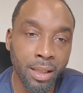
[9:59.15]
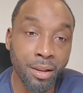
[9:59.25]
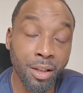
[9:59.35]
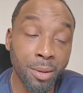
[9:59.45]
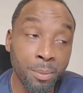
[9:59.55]

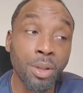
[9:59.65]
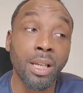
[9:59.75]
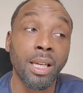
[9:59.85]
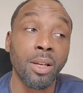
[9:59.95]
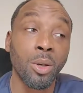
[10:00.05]
the
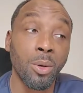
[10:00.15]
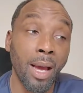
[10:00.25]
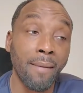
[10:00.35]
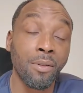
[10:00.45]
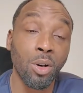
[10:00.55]
community who
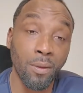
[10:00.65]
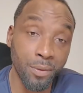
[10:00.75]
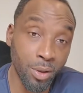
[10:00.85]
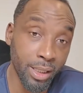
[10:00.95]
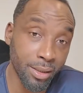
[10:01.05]
have got a
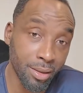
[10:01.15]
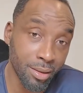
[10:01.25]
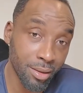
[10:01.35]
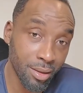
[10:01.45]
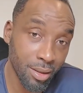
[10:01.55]
voice